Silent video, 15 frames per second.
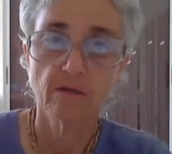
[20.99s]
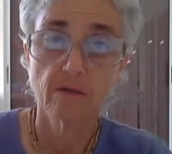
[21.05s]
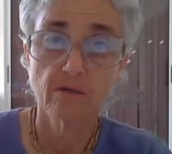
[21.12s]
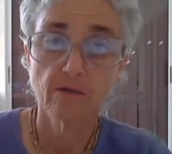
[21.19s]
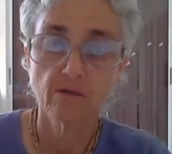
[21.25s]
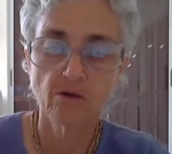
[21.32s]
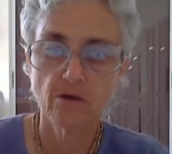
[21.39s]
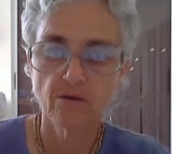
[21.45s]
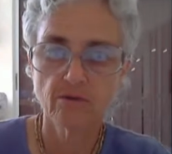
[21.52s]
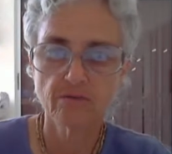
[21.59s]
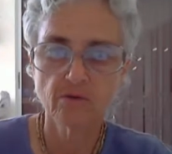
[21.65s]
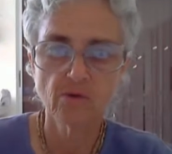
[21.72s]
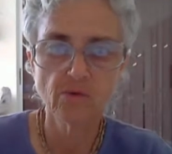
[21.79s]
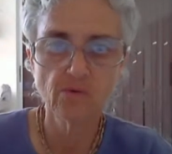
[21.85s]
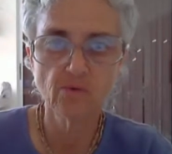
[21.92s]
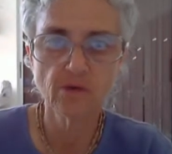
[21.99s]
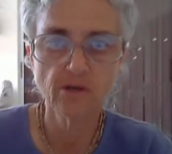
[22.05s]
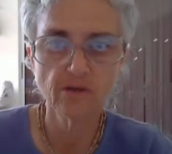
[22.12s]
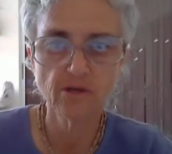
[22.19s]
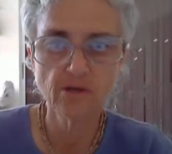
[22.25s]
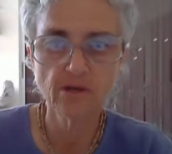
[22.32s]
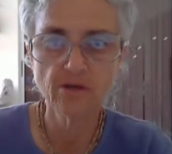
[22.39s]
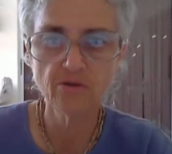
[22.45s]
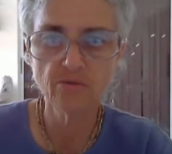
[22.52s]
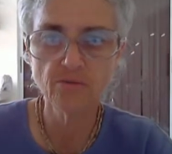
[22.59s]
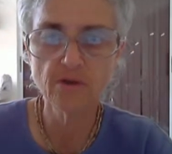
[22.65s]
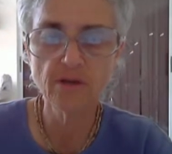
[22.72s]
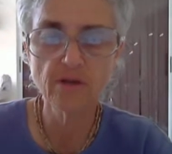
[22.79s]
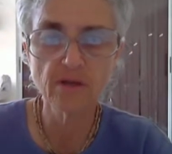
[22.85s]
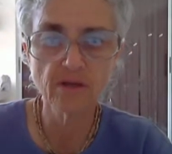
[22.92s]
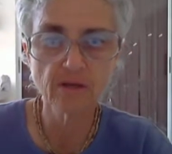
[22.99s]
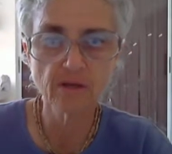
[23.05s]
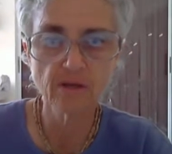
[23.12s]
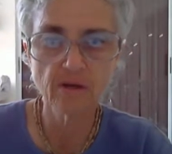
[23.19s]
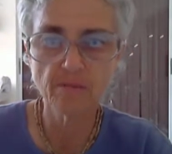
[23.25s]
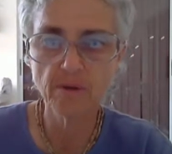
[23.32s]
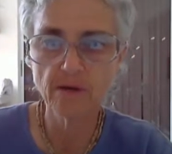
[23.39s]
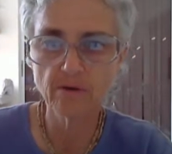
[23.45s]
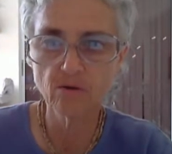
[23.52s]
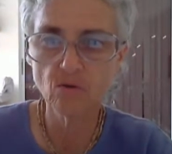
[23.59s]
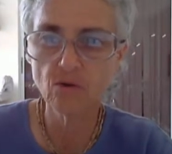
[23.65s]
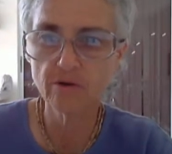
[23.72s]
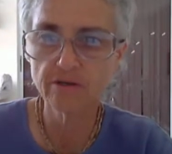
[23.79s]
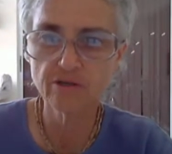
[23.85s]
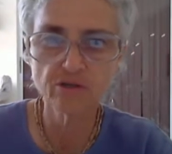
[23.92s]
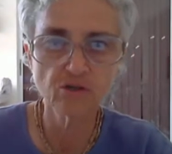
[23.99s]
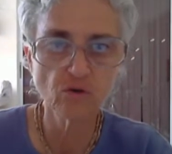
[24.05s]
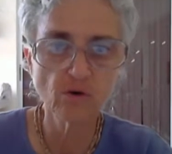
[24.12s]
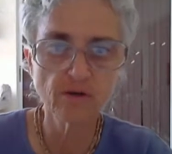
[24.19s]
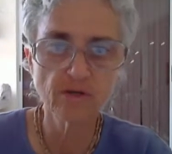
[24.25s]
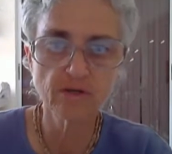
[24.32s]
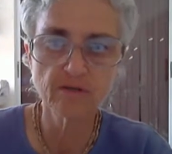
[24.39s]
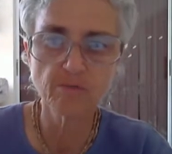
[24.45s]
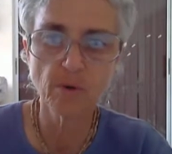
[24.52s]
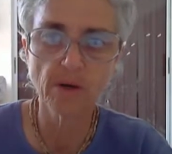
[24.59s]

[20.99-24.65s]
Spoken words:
So, to continue reading about Gaura-kisora Das